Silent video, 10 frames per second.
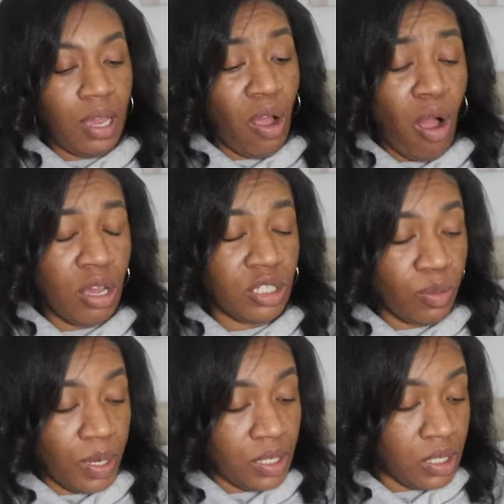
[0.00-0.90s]
I got all
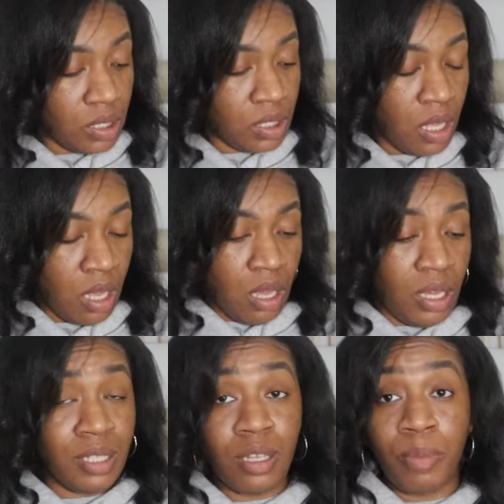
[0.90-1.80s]
sweaters.
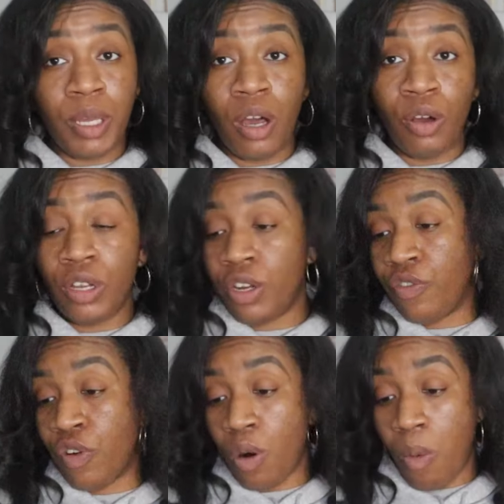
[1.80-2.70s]
It's going to be cold here
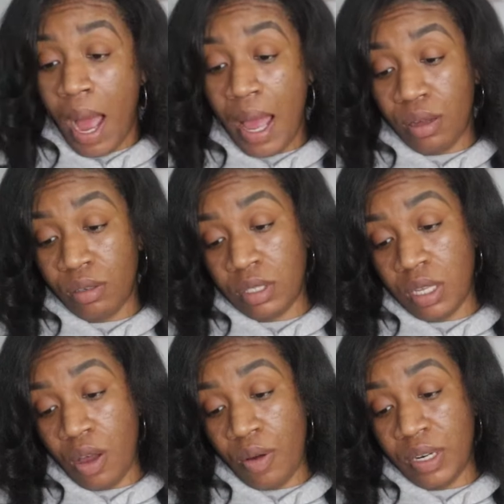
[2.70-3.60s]
for a while.
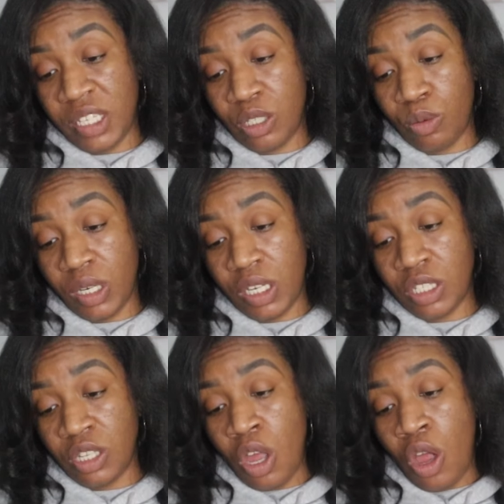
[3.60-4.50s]
So, and this
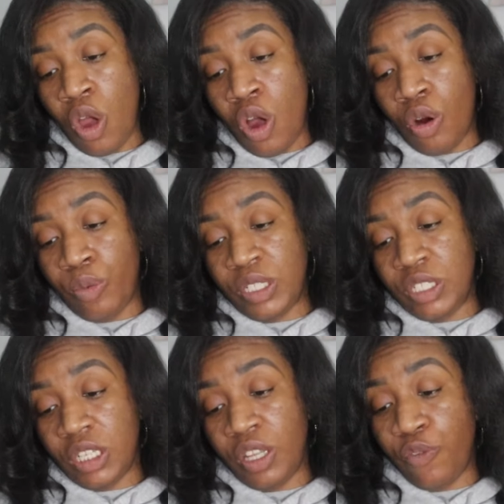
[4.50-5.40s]
was
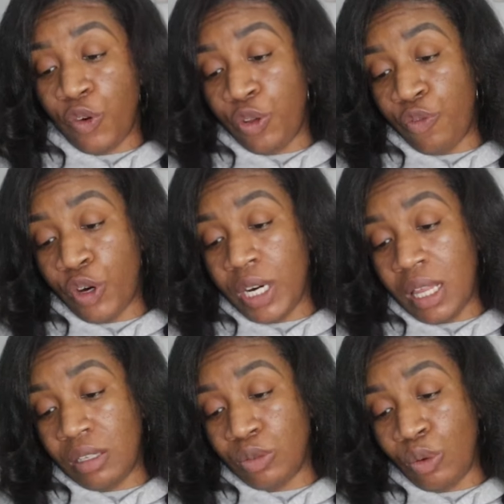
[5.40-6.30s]
originally forty-four
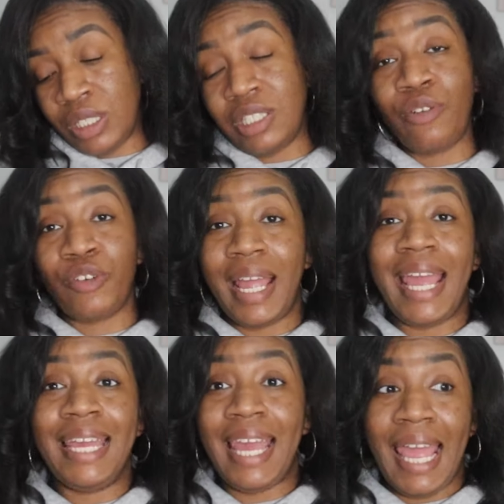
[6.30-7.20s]
dollars, on sale for
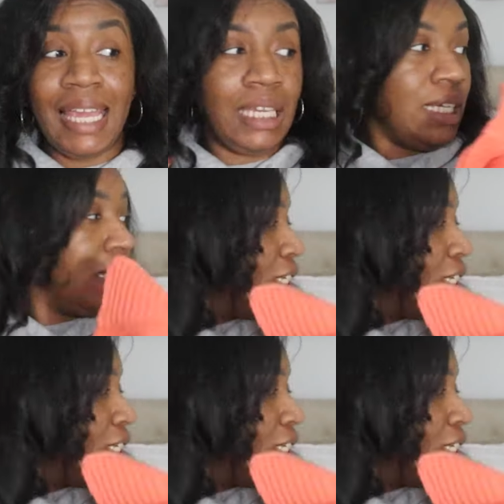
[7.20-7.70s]
eight eighty.